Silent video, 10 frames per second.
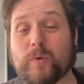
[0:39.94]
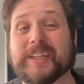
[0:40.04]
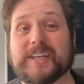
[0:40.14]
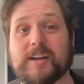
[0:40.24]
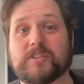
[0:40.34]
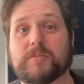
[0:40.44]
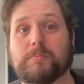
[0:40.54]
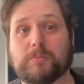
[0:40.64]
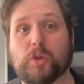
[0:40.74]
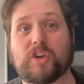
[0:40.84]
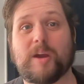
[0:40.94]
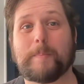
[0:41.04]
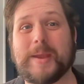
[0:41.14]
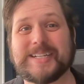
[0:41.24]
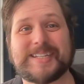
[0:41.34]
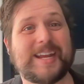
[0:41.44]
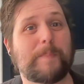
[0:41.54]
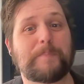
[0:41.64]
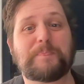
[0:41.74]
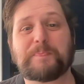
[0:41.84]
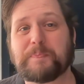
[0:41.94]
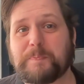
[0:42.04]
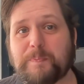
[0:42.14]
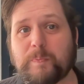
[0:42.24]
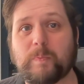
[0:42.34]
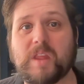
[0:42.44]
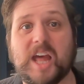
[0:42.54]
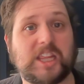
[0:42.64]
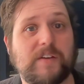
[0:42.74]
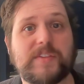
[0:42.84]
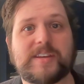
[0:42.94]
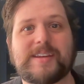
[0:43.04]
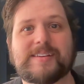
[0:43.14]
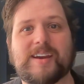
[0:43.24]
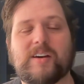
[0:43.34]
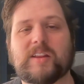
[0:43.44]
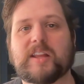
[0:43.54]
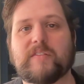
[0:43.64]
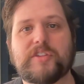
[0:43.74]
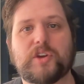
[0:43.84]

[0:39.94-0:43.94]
really does look amazing. I love the detail, love the